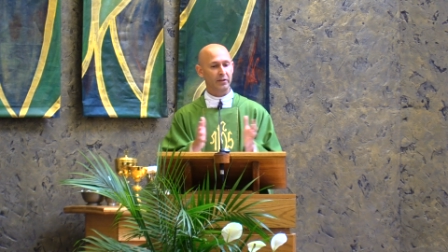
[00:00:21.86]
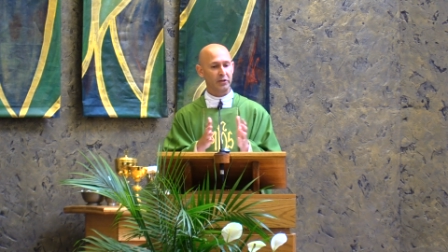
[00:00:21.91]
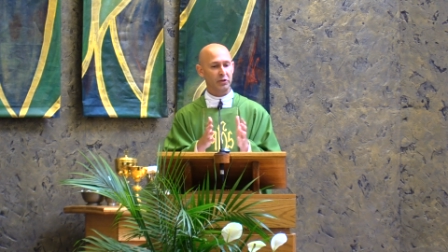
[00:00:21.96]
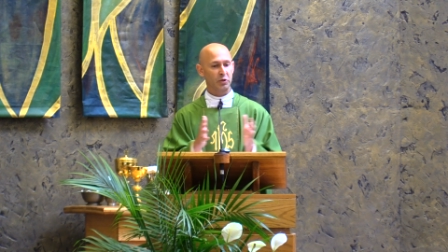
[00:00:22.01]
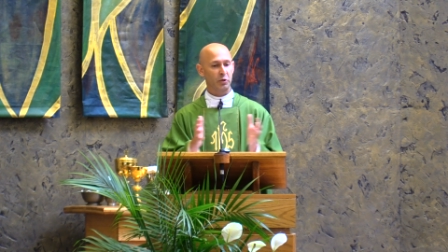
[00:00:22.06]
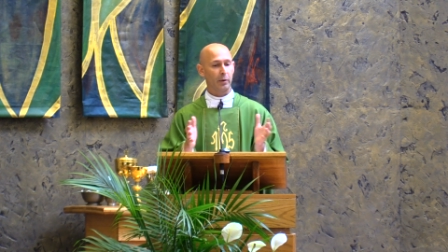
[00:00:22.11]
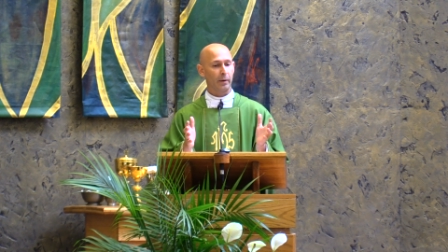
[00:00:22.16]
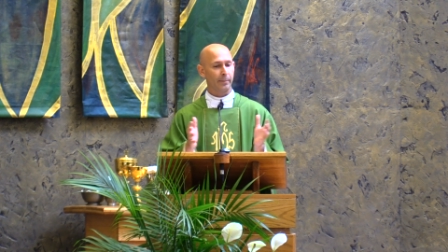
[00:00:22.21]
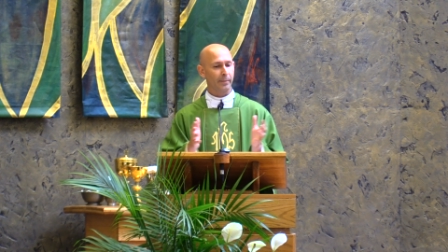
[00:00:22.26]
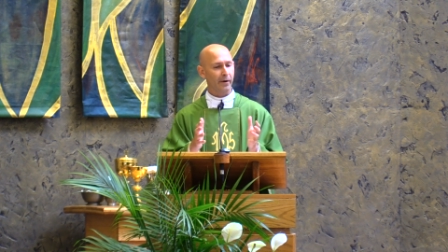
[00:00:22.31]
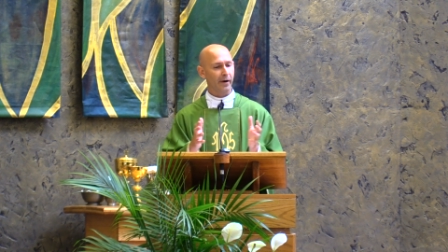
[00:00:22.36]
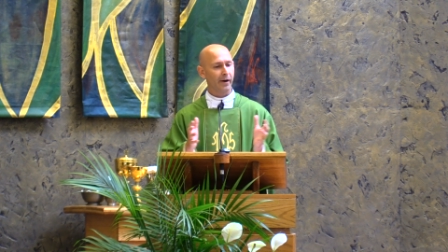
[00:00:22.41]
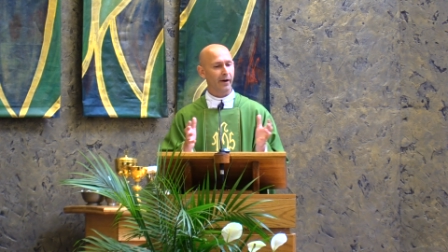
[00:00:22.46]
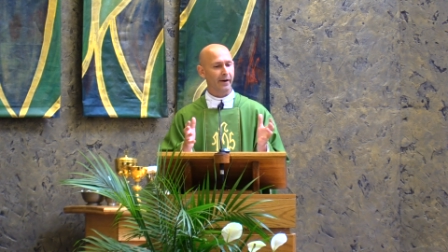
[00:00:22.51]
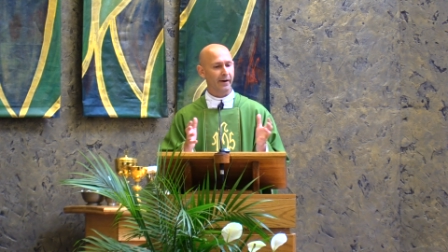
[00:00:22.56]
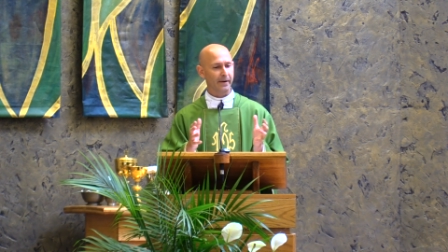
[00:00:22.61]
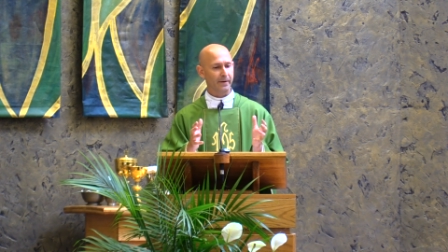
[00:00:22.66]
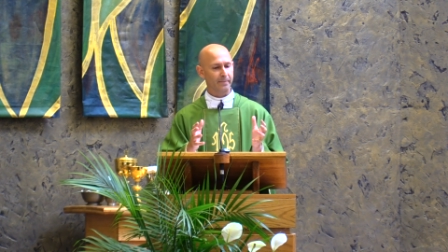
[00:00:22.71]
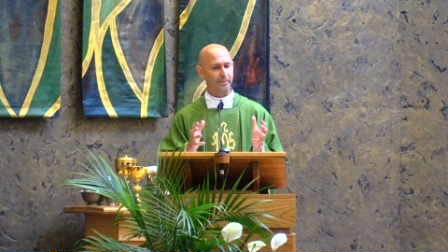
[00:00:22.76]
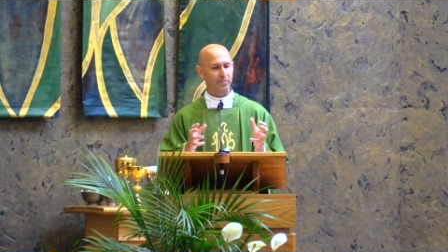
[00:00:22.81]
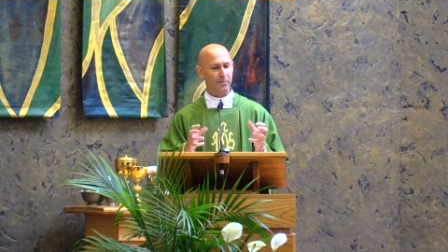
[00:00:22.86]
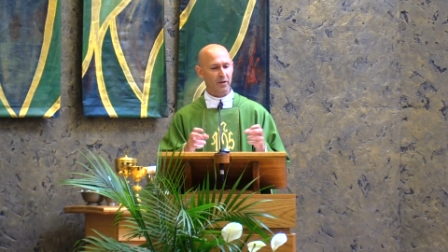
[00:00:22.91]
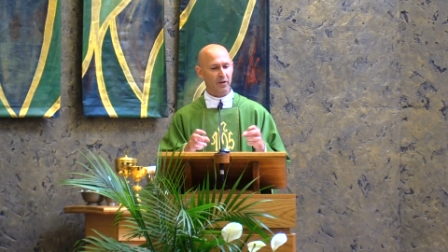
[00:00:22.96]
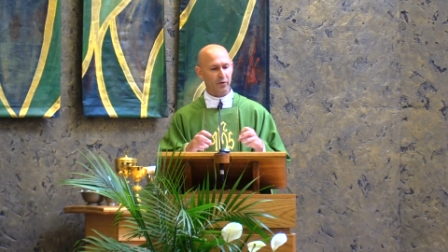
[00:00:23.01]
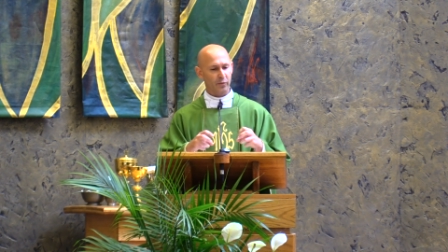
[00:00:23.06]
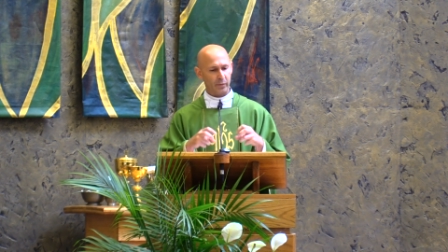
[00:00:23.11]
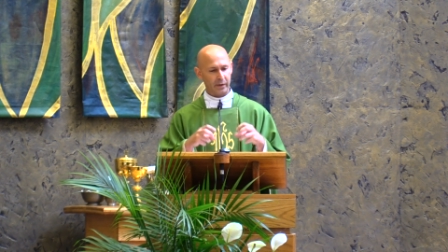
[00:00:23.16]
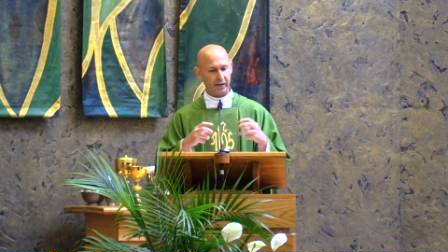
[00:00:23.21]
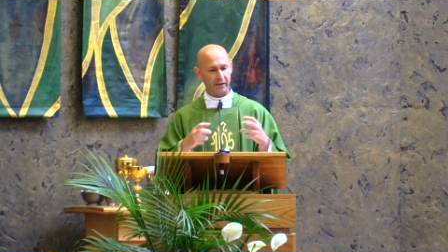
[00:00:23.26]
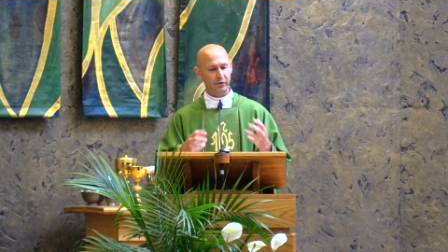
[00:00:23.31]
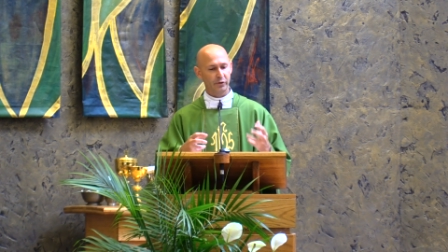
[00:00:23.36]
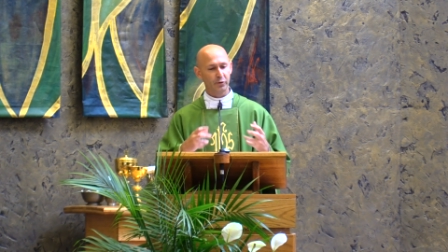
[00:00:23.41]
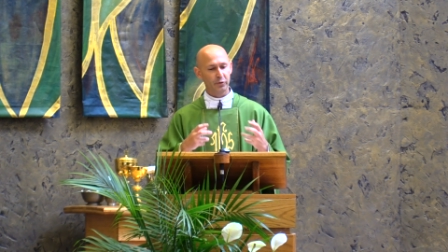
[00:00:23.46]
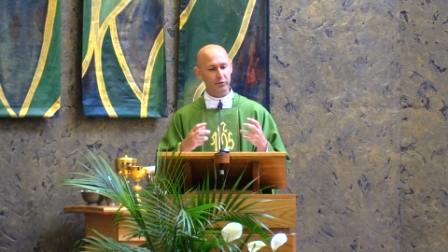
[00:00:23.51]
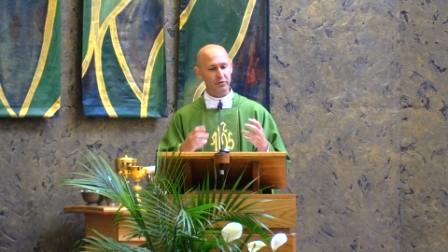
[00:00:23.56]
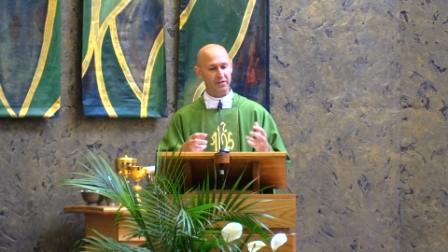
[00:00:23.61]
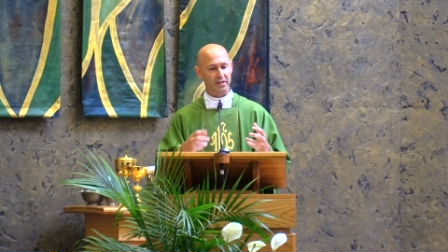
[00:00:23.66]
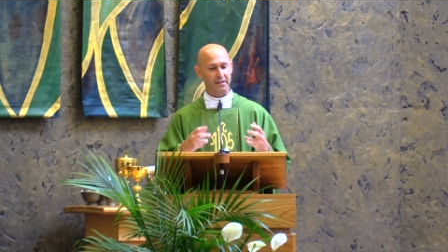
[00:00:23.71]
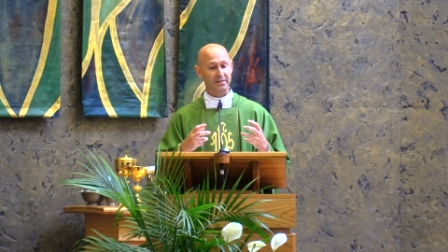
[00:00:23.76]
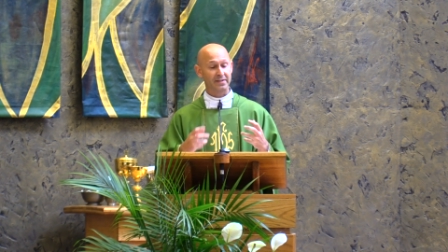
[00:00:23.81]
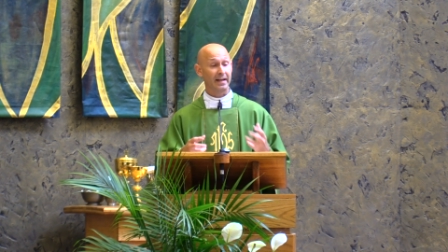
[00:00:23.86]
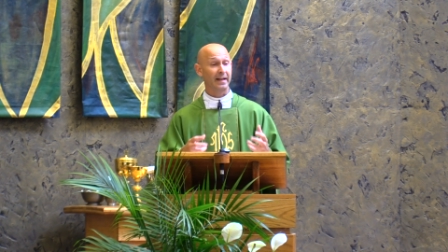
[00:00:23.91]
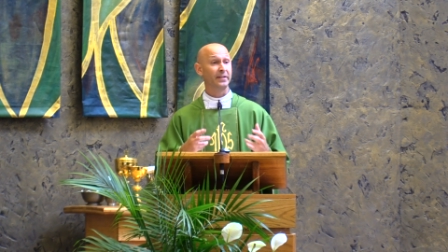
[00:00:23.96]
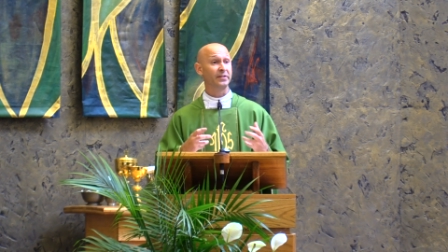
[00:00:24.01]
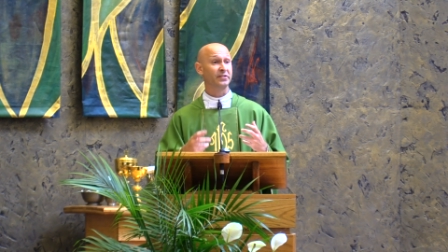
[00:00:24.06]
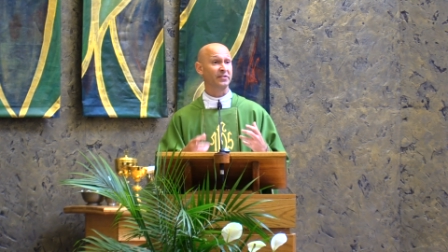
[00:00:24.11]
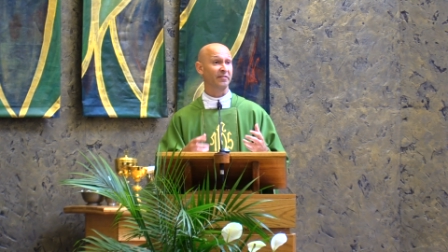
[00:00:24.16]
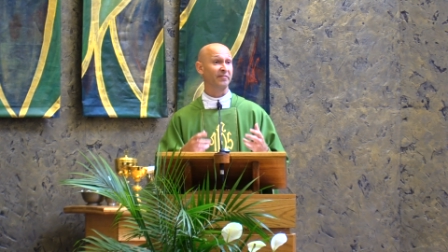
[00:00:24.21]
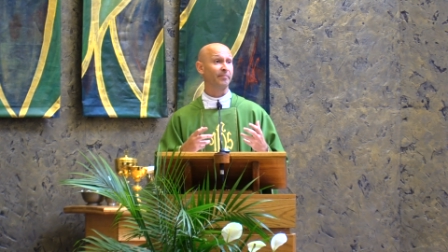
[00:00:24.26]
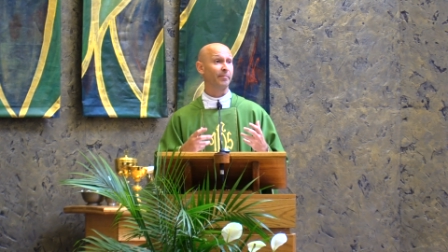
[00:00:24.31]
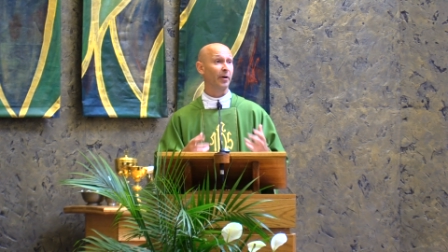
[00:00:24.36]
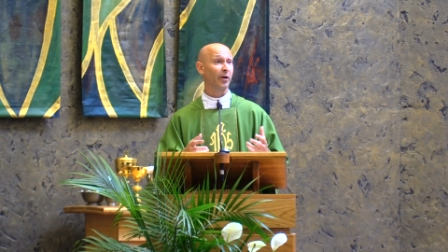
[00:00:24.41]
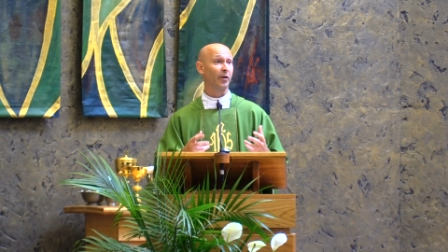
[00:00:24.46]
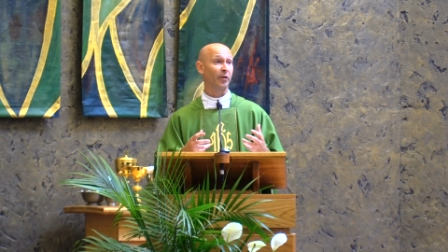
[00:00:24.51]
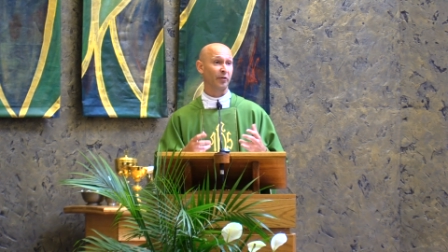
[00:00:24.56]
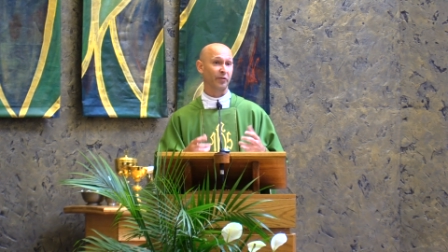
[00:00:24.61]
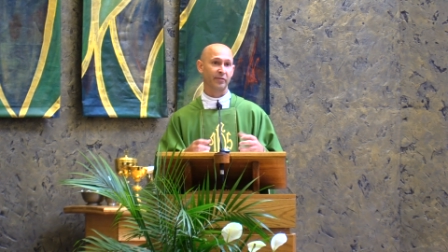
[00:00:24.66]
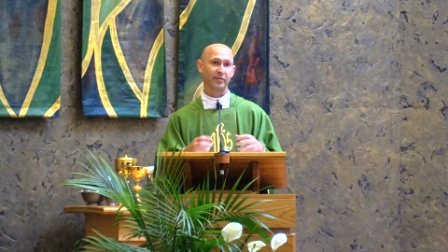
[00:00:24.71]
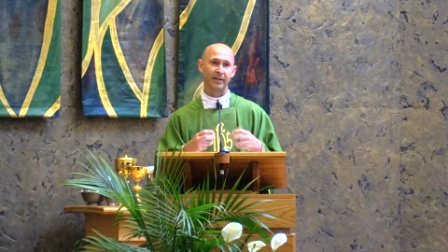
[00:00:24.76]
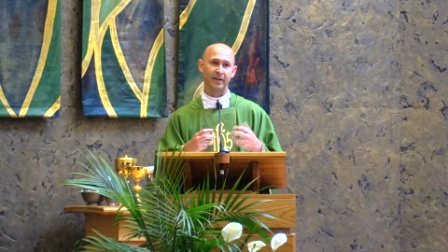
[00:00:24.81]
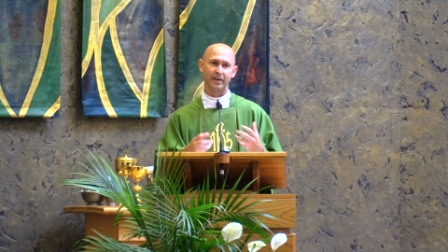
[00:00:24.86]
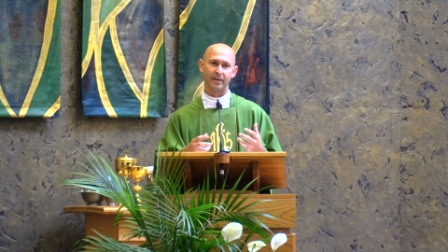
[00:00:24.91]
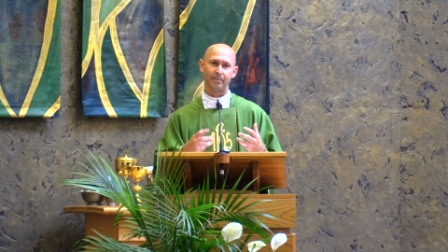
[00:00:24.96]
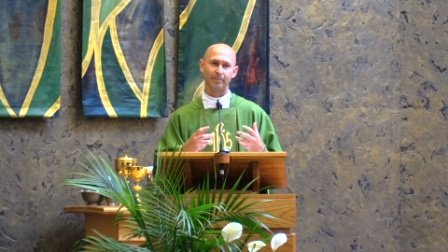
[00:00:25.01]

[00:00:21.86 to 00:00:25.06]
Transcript: the two apart, we lose a sense of both.